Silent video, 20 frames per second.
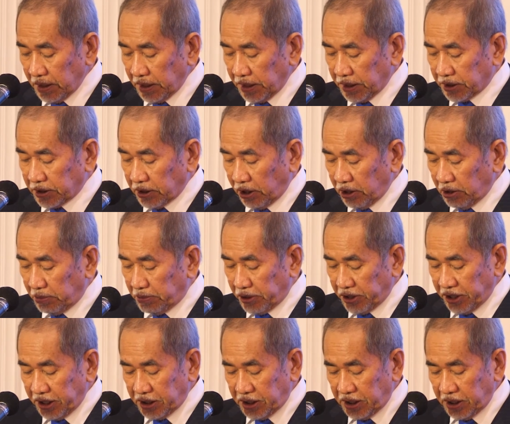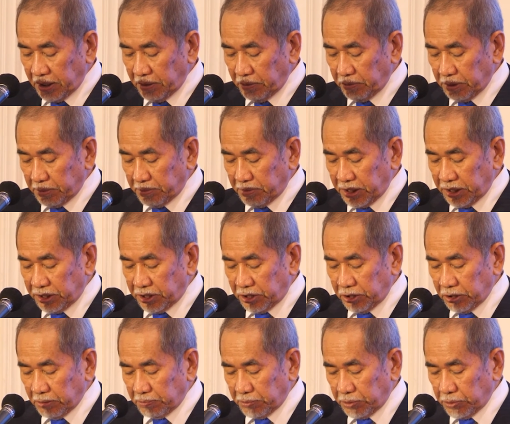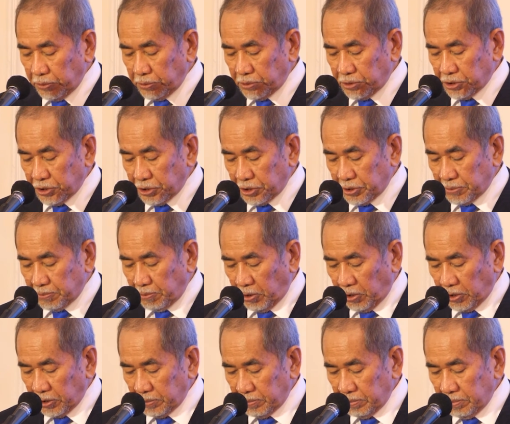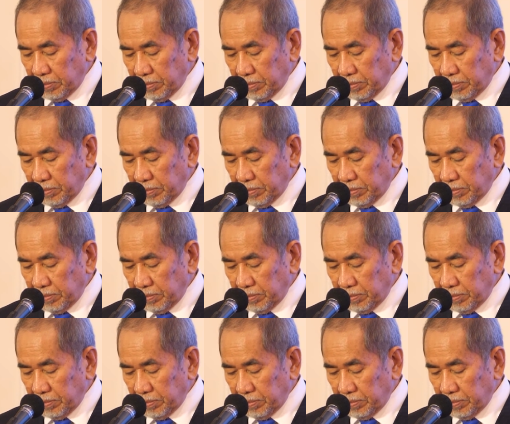is collaborating with Ministry of Youth, Sport,